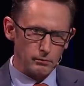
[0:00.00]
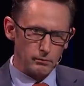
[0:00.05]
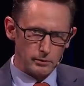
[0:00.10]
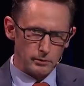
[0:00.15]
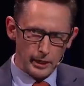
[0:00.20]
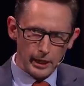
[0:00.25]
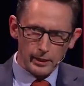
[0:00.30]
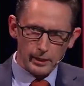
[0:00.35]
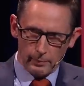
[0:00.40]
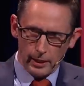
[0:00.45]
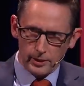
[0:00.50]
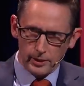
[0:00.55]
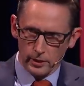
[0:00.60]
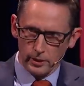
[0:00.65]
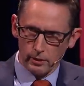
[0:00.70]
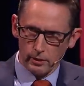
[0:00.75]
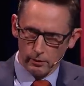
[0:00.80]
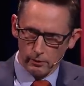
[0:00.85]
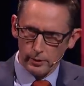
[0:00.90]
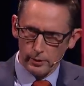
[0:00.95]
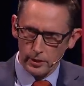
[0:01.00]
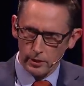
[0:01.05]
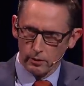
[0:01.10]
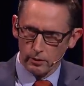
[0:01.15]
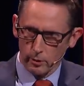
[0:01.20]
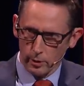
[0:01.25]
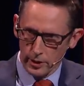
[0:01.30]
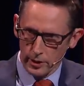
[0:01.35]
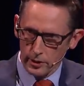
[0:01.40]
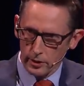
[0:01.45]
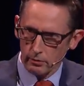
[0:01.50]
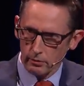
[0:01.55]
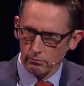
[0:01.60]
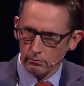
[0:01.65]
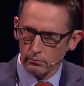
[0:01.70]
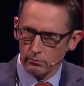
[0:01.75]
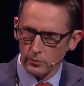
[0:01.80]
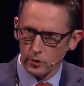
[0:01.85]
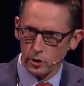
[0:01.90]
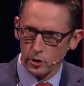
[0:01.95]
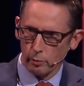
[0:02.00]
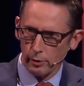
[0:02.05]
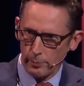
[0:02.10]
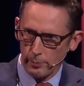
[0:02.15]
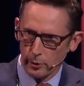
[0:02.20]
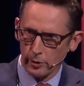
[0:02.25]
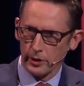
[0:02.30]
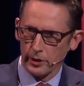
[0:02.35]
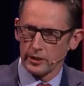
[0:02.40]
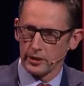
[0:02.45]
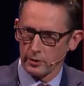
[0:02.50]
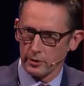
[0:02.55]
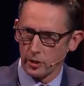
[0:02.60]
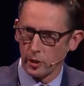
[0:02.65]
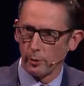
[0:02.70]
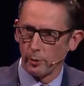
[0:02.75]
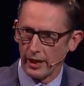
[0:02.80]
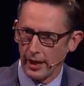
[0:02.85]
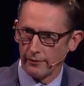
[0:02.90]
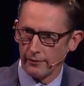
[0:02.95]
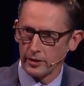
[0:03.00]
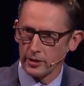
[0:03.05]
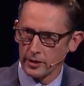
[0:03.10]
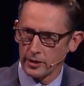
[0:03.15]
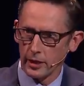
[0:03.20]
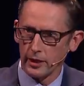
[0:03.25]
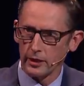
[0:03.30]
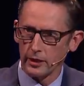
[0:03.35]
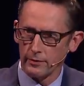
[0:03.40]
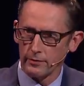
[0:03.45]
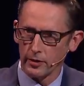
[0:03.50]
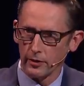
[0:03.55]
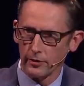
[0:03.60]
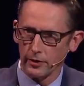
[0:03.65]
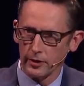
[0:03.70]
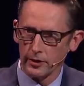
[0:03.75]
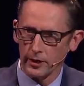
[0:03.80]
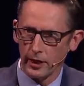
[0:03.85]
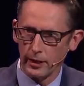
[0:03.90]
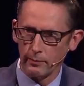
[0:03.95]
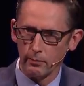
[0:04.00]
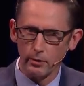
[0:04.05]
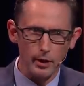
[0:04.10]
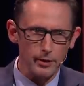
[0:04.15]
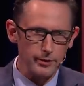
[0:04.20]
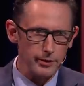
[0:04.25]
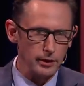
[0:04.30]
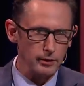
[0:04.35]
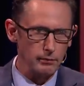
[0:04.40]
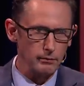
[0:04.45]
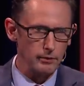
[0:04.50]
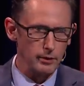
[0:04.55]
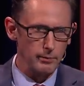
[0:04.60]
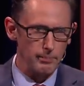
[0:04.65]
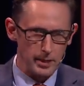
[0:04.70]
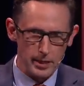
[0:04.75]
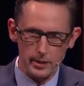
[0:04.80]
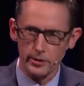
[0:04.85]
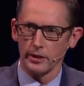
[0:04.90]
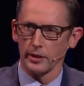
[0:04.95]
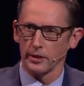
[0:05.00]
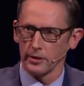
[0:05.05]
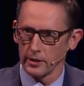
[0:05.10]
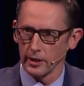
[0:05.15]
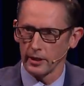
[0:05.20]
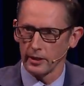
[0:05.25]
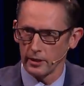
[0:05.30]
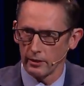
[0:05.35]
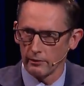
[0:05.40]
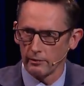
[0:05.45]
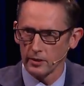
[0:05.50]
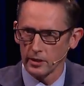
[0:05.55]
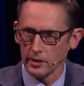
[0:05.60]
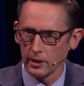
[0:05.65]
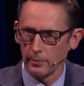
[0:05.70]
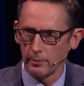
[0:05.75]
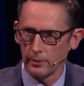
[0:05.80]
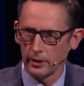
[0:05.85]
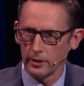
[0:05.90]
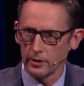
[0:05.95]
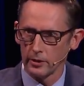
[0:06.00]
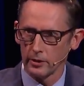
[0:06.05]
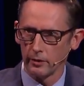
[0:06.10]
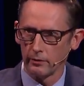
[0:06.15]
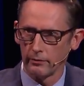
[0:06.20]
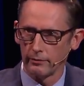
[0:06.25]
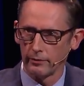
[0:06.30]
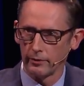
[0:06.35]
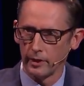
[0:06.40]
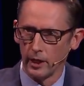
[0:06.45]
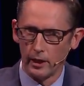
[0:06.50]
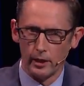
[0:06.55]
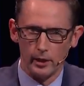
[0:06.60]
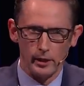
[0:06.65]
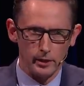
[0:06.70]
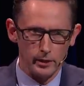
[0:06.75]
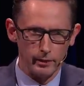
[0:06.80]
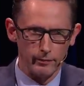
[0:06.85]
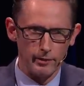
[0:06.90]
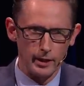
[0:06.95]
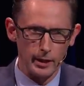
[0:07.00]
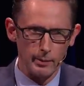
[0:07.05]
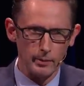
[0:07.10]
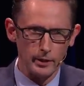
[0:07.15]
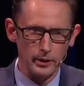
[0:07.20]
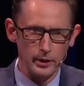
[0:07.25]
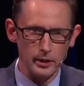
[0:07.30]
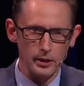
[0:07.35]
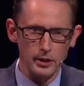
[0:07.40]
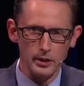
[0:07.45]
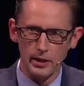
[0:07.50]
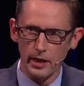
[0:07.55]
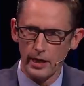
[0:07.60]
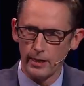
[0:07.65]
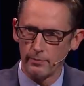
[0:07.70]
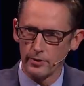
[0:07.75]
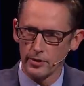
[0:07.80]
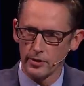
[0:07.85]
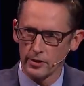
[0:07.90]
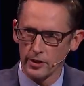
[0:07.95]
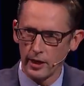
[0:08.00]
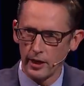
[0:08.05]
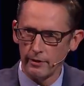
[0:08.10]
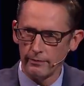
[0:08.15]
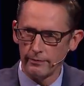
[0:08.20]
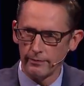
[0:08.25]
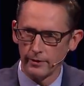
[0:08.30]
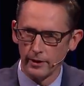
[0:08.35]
getting back to your original question, should we have incentives on the table? I think the best incentive is keeping yourself, your family and your neighbours safe.